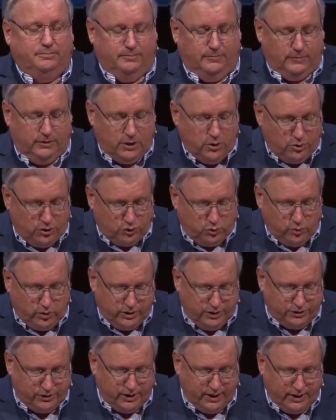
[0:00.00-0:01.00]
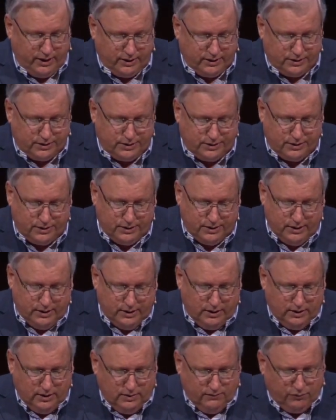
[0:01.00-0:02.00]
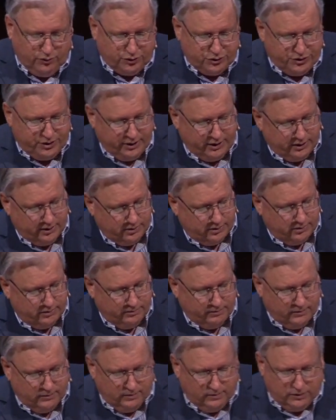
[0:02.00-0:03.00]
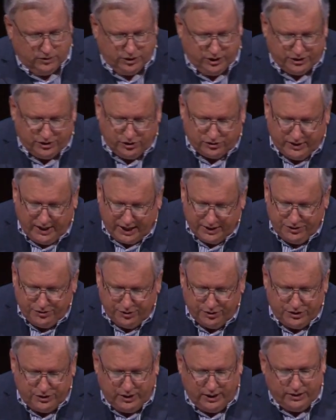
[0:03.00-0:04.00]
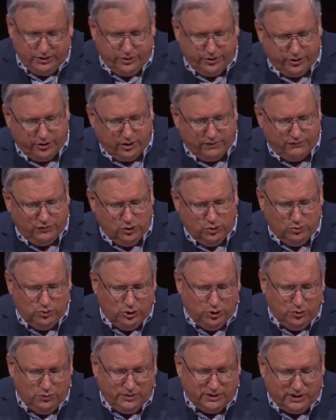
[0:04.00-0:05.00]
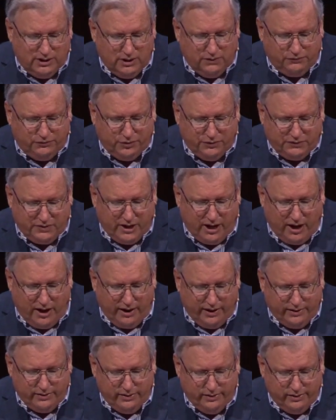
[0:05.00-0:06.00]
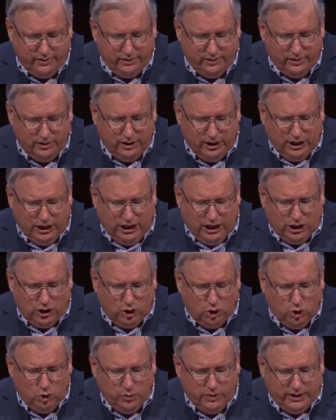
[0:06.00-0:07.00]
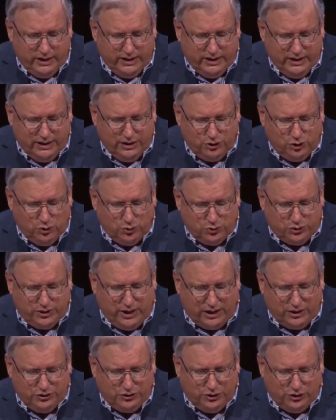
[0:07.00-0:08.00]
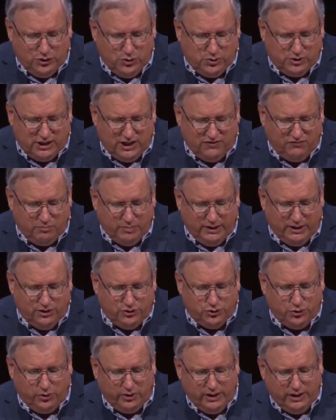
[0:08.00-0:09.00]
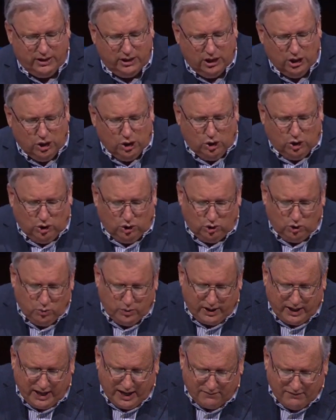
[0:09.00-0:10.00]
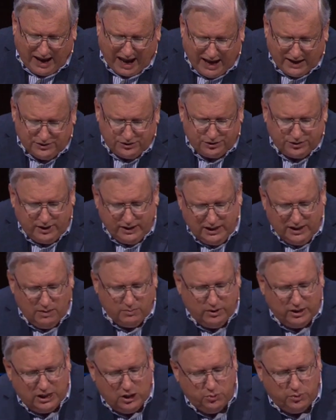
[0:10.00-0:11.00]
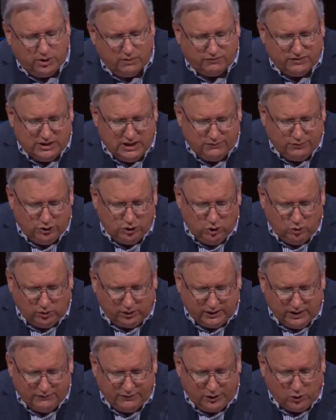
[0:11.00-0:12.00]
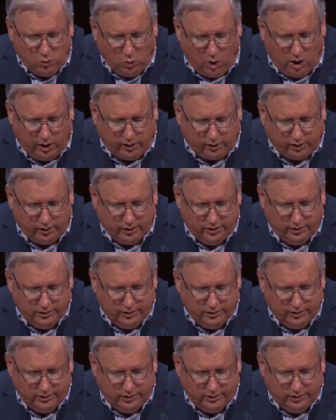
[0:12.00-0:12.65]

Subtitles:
Notice what he says, verse 10. Jesus answered and said to her, if you knew the gift of God and who it is who says to you, give me a drink, you would have asked him, and he would have given you living water.